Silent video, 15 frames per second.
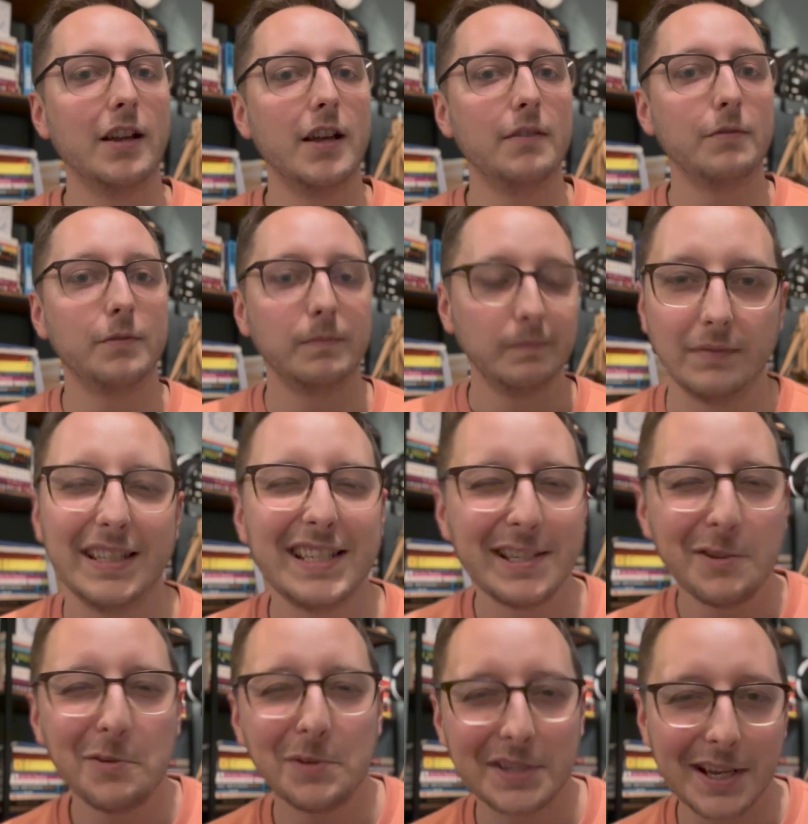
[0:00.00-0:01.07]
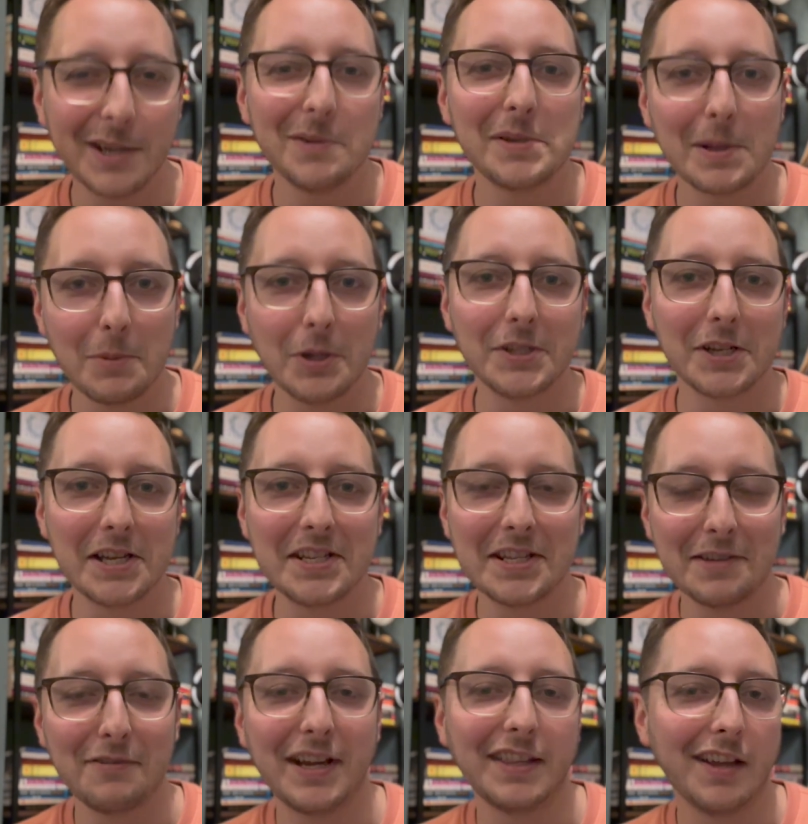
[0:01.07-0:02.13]
life. This is also somewhat tied to the
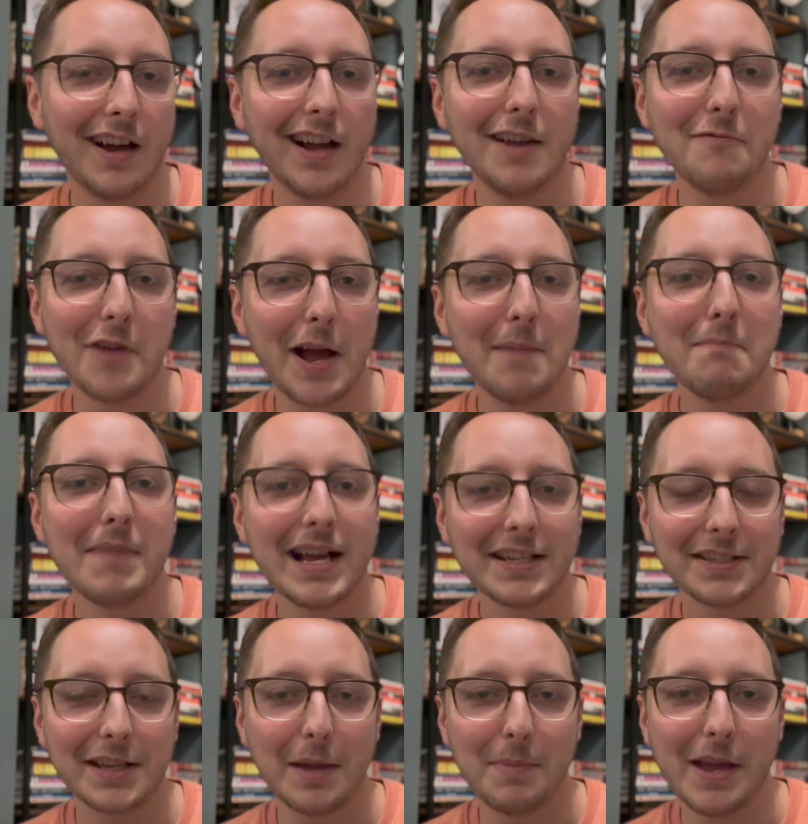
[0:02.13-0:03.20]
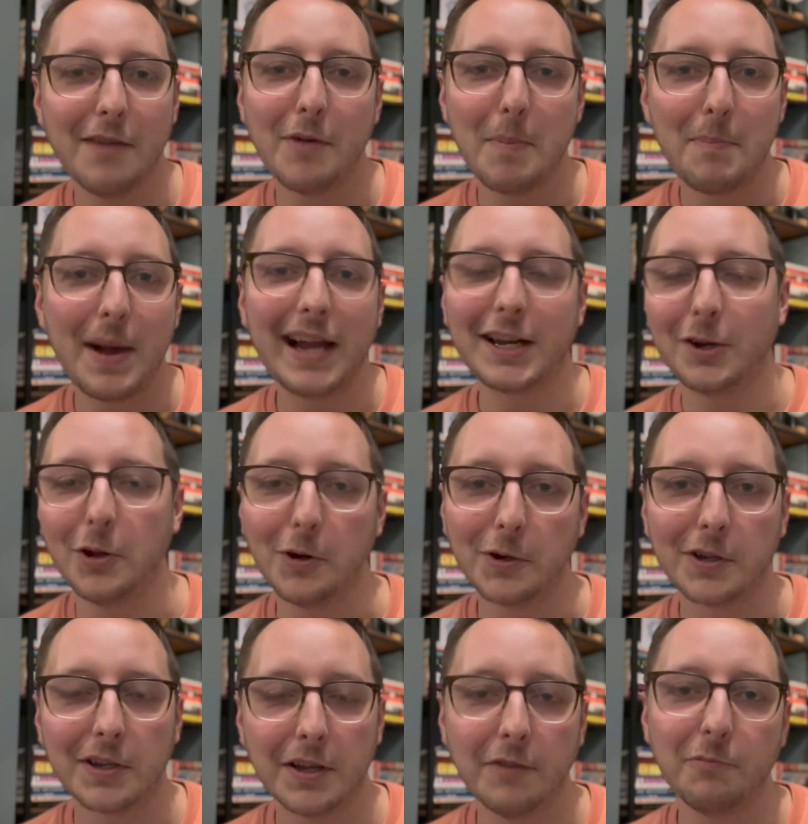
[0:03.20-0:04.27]
fact that I've amassed a bit of a backlog
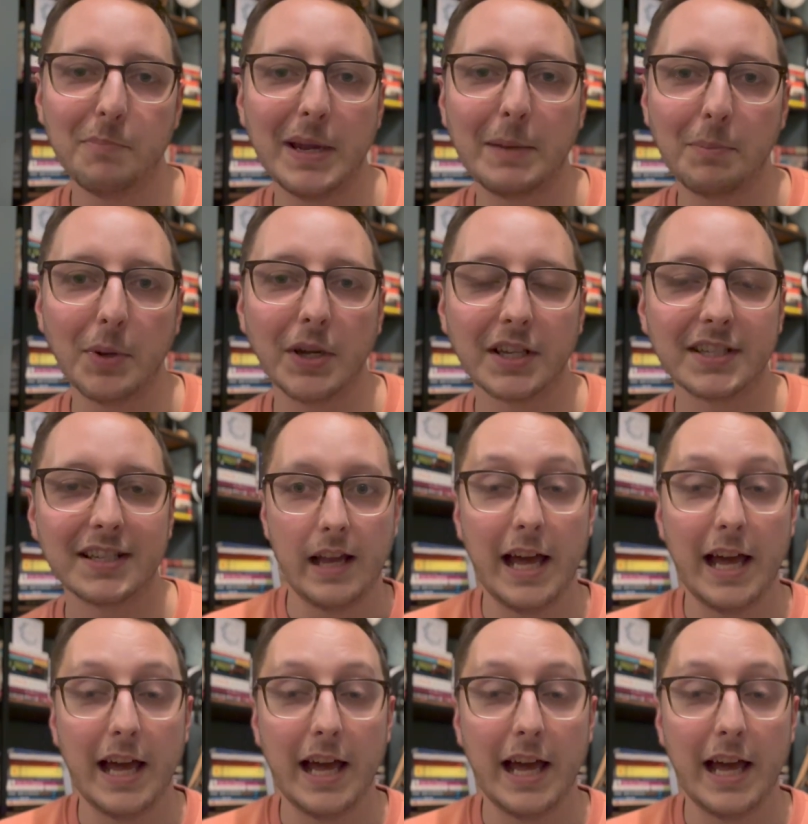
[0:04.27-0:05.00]
of big books,